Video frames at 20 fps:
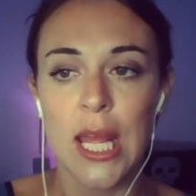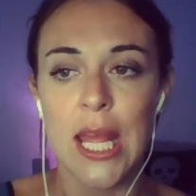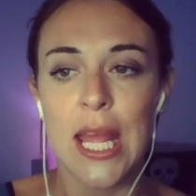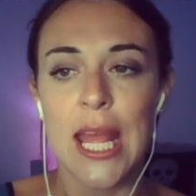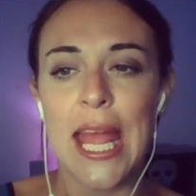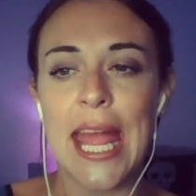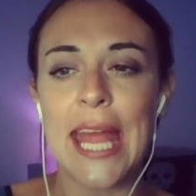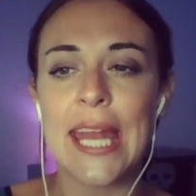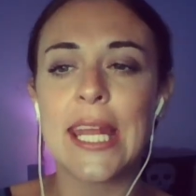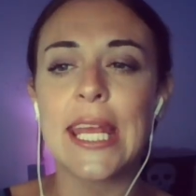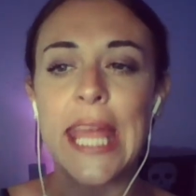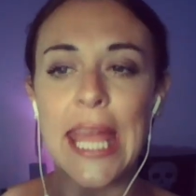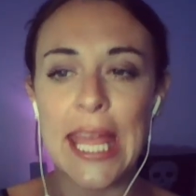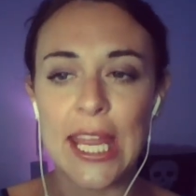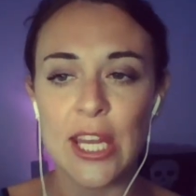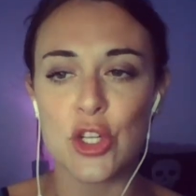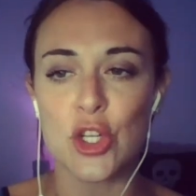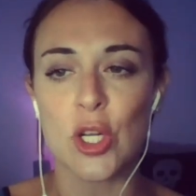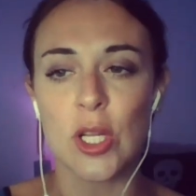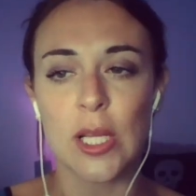and
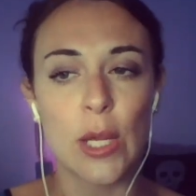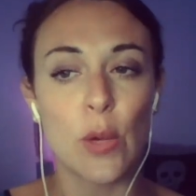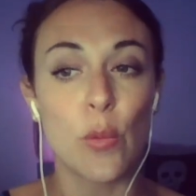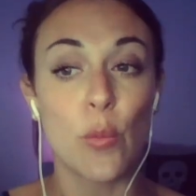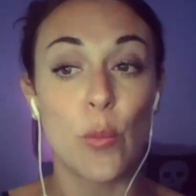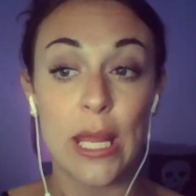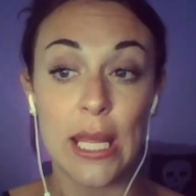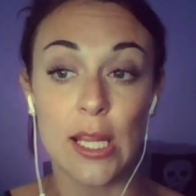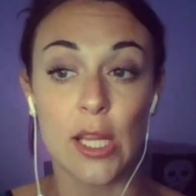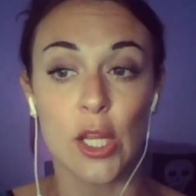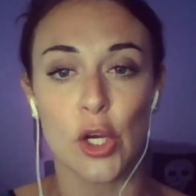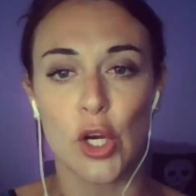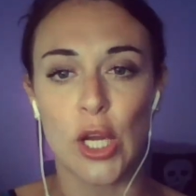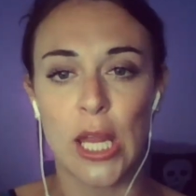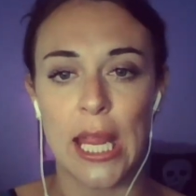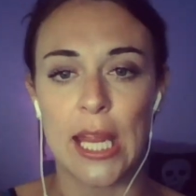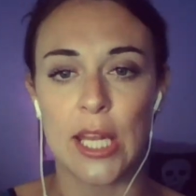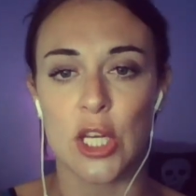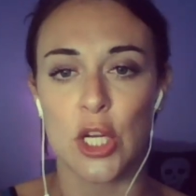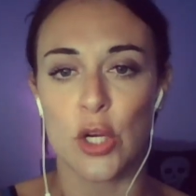occasionally Wheeler
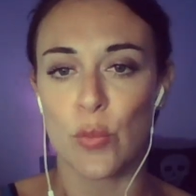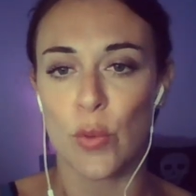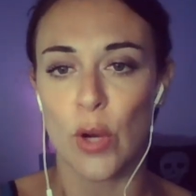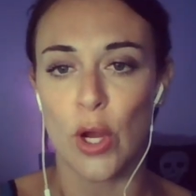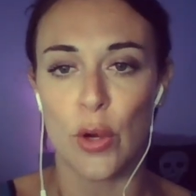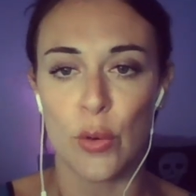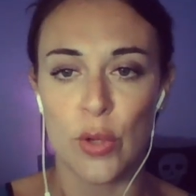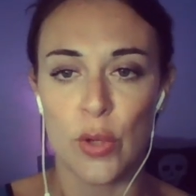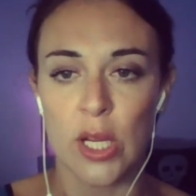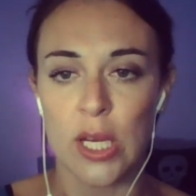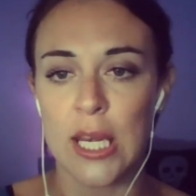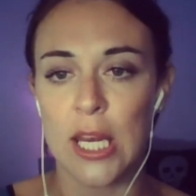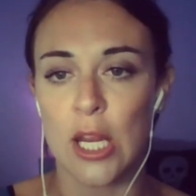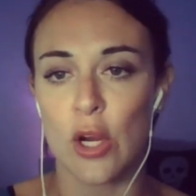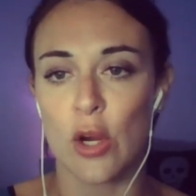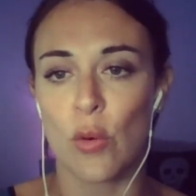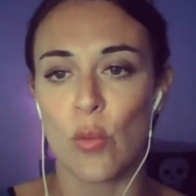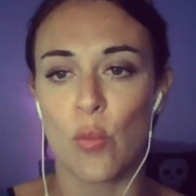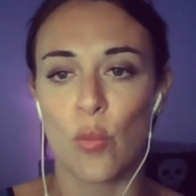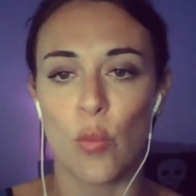Canyon Road
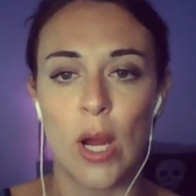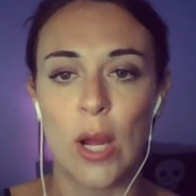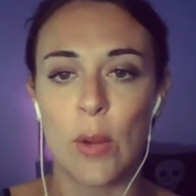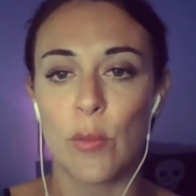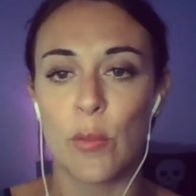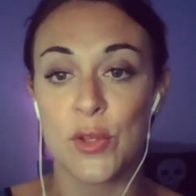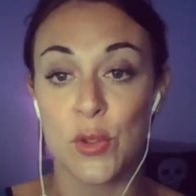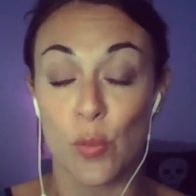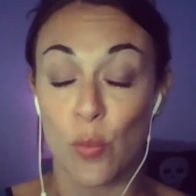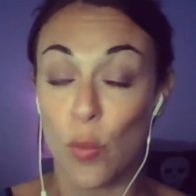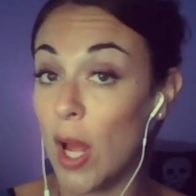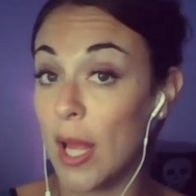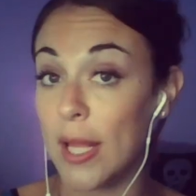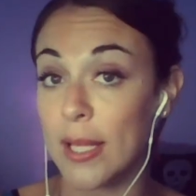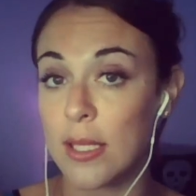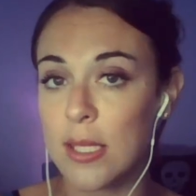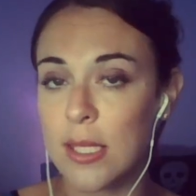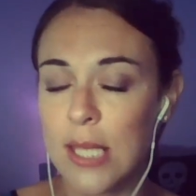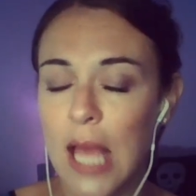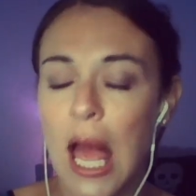near what was
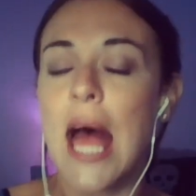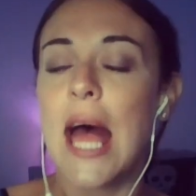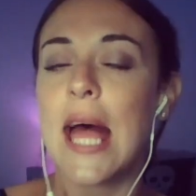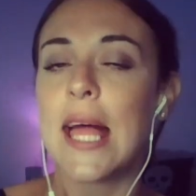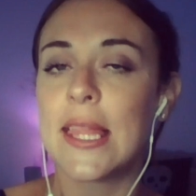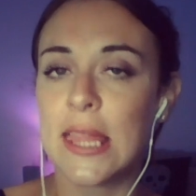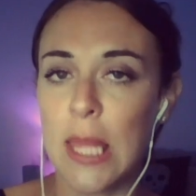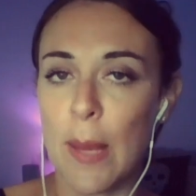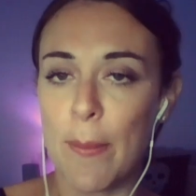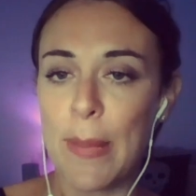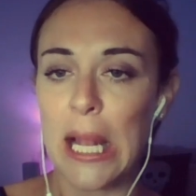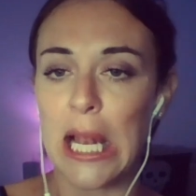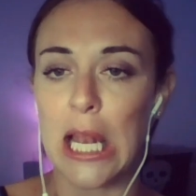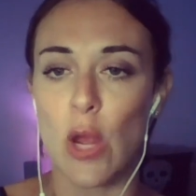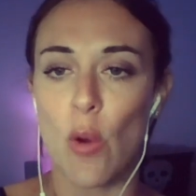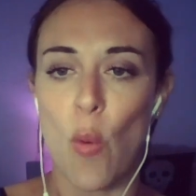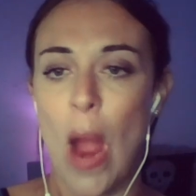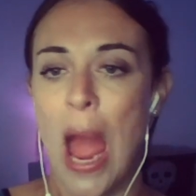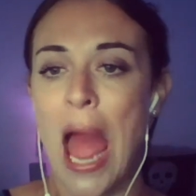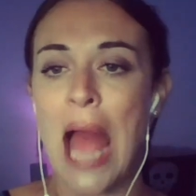once the
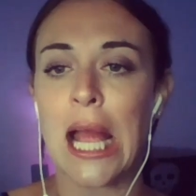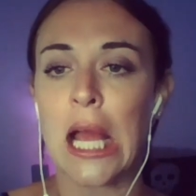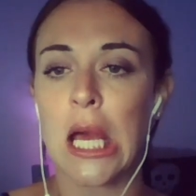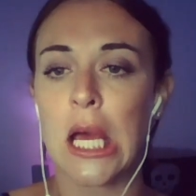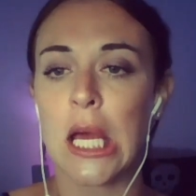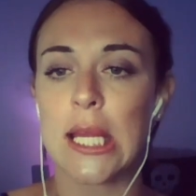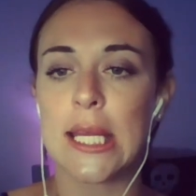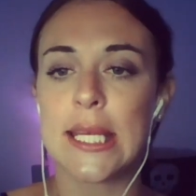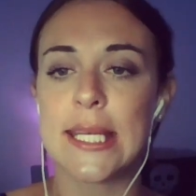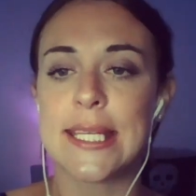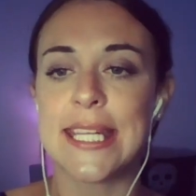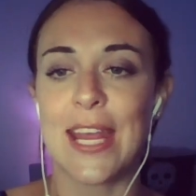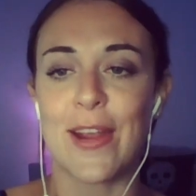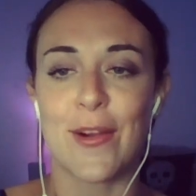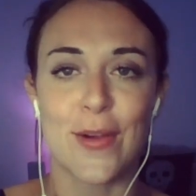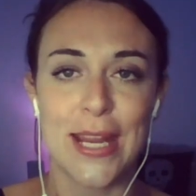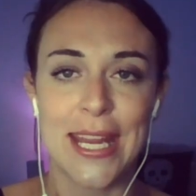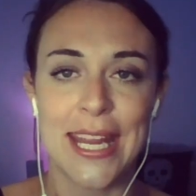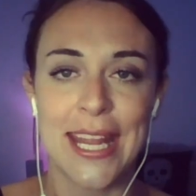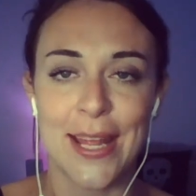Billiwhack
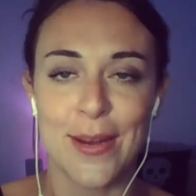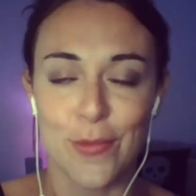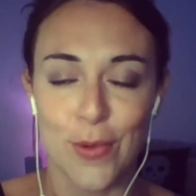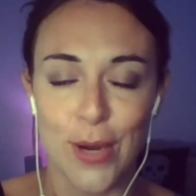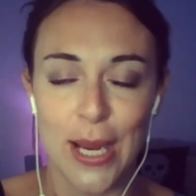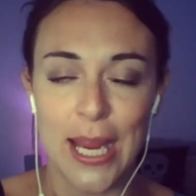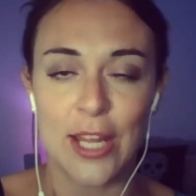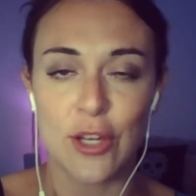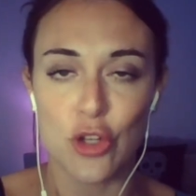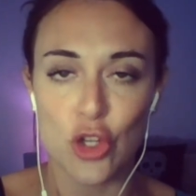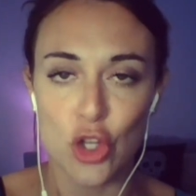Dairy and Ranch.